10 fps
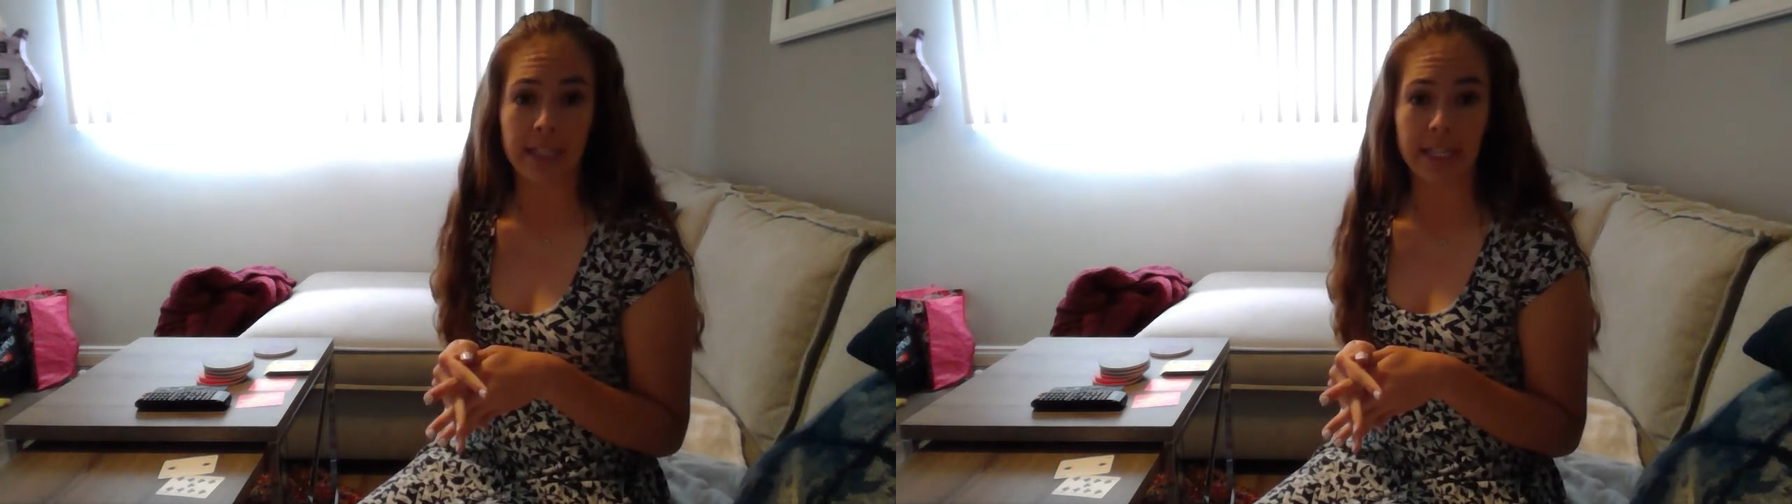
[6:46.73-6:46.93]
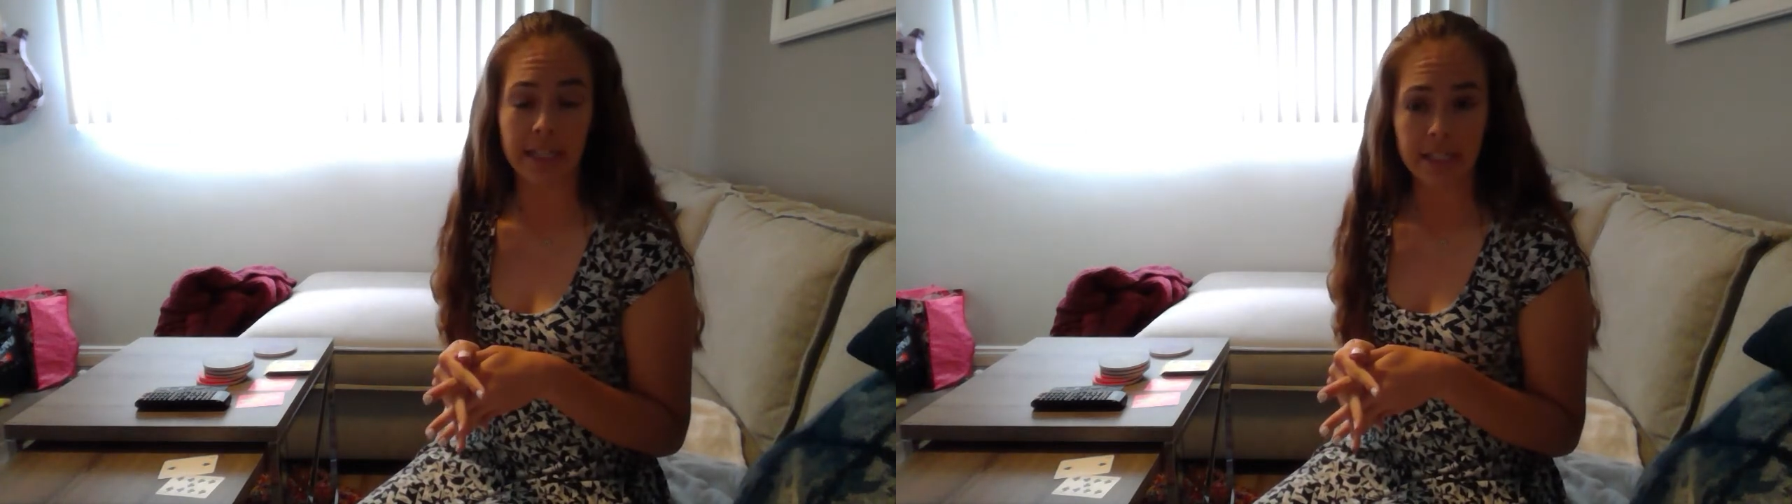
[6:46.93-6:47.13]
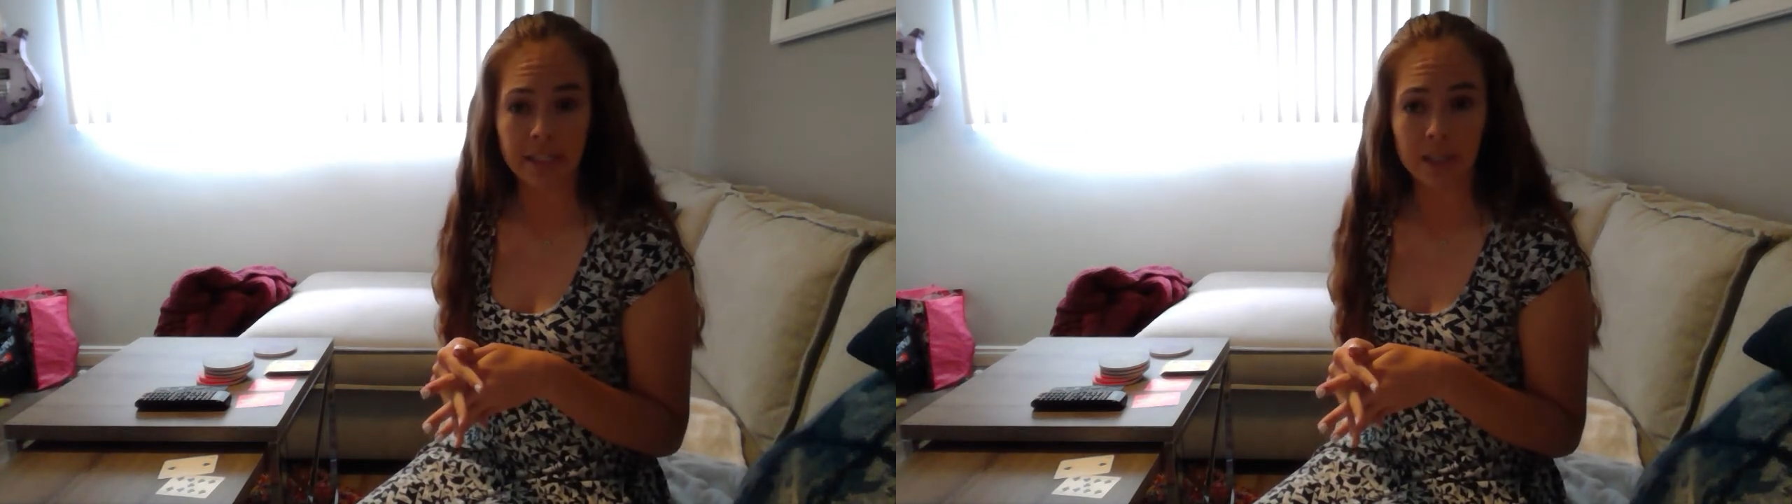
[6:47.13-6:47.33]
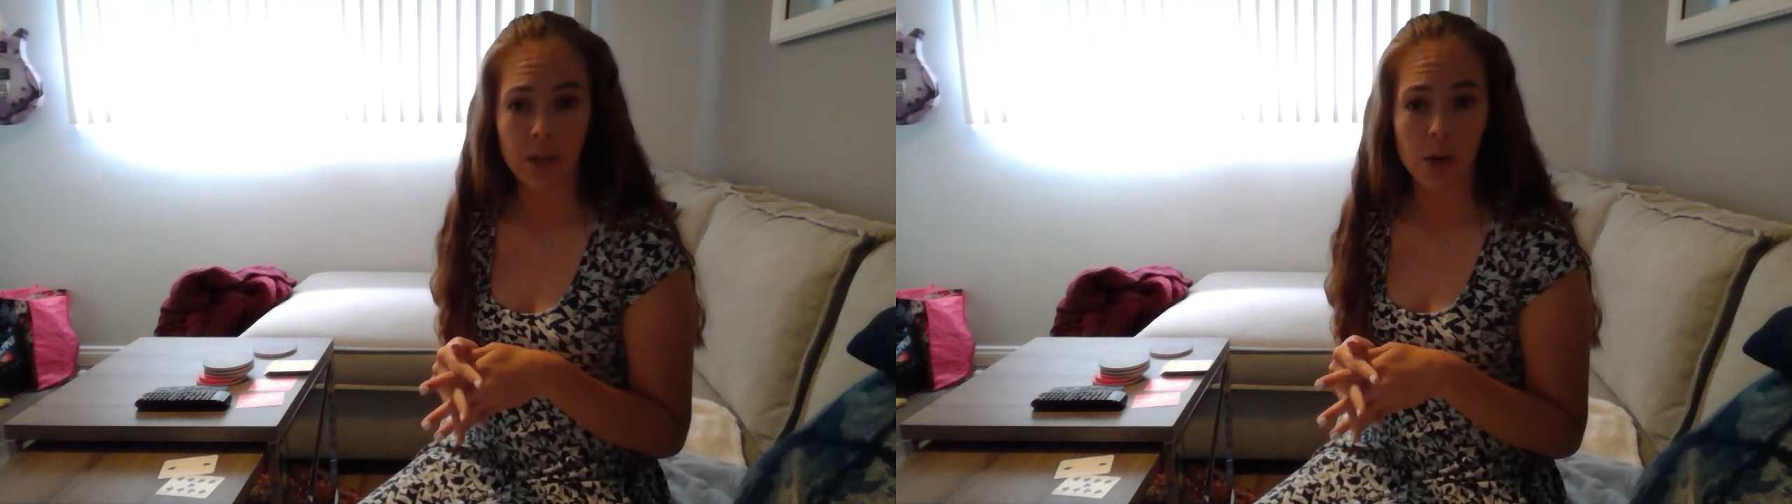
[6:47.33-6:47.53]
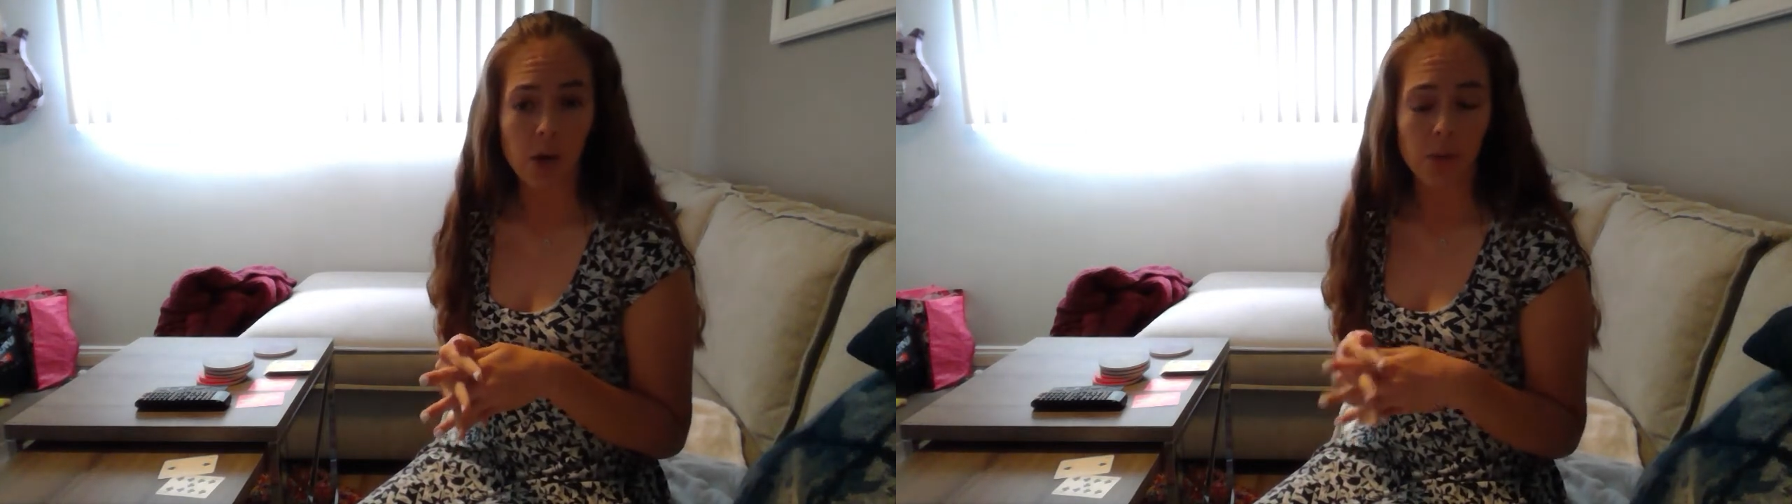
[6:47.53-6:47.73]
needs
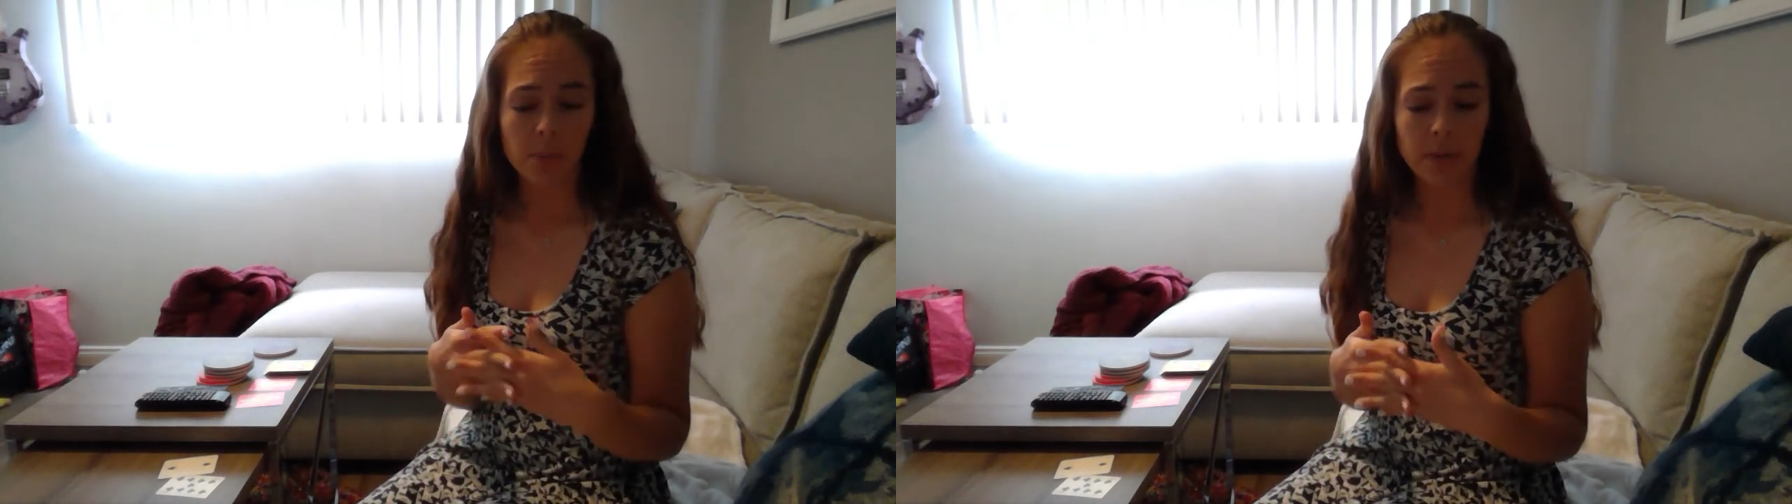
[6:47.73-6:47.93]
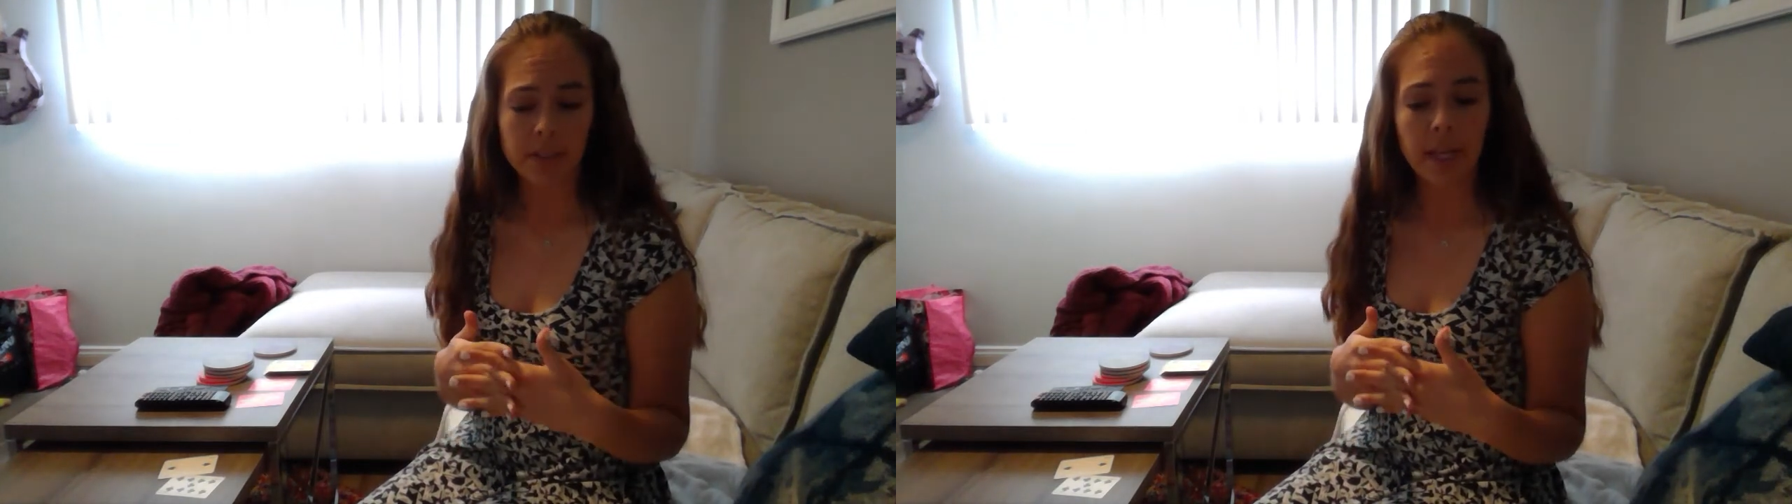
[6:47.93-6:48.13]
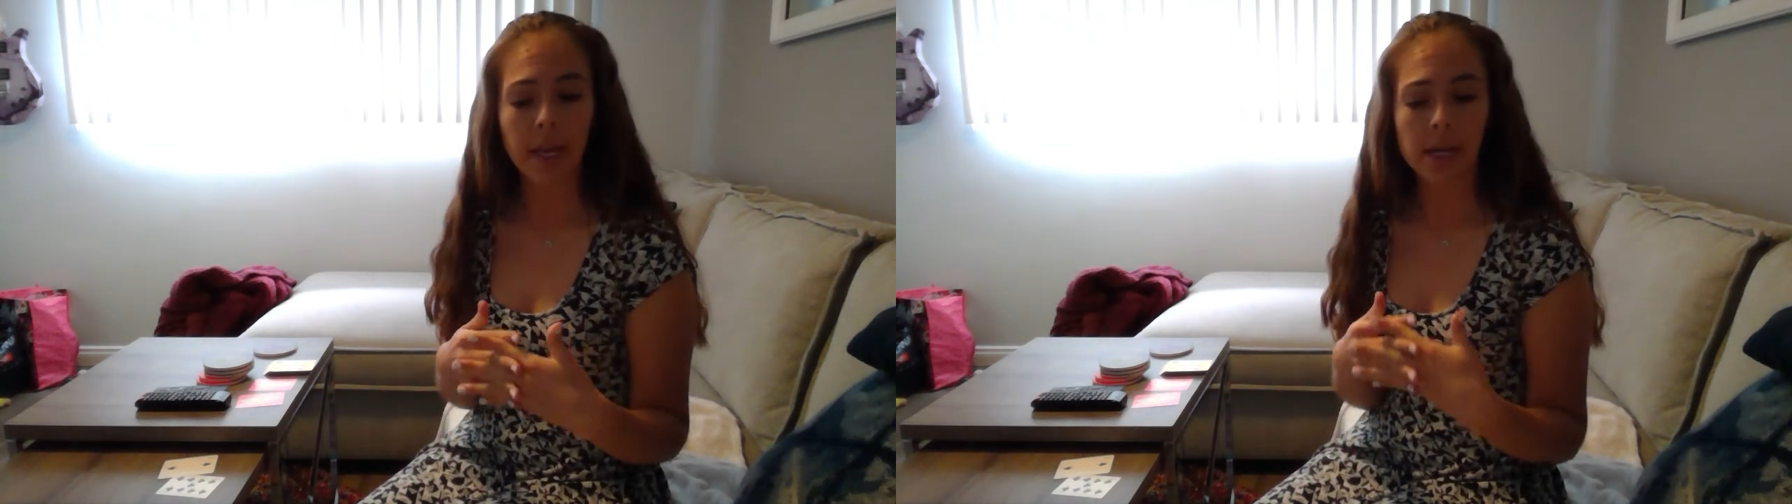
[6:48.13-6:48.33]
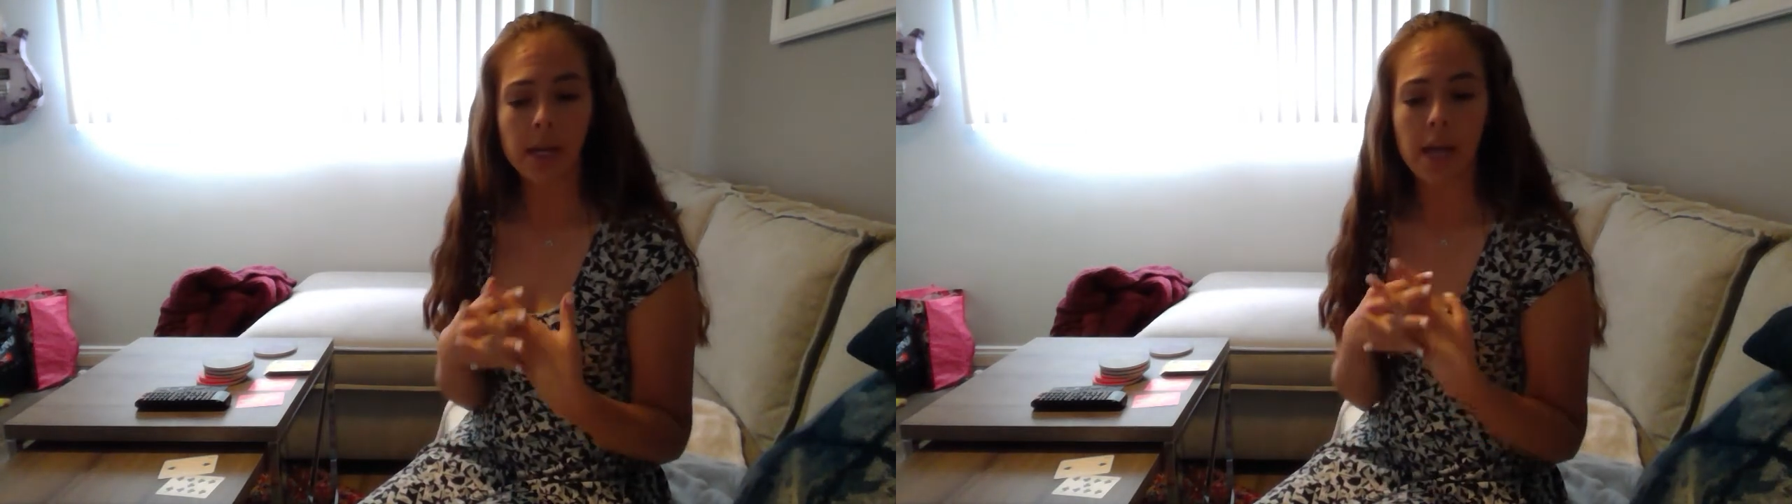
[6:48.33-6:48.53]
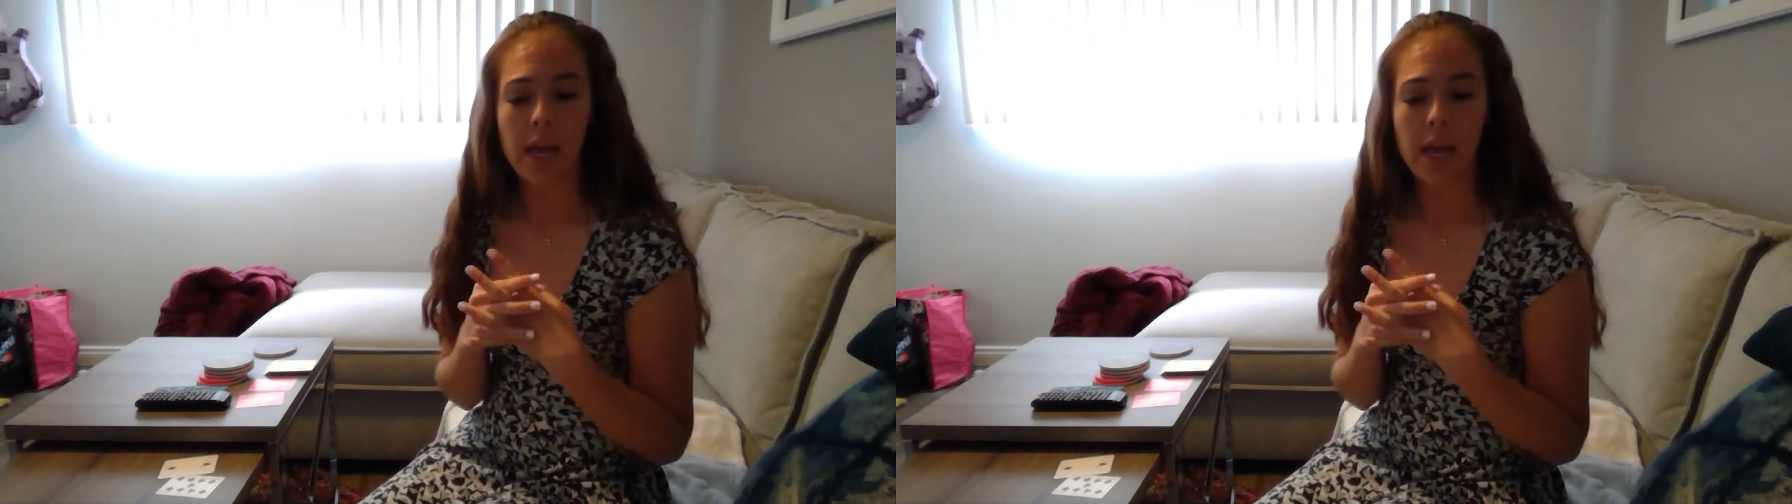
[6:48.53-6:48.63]
per se.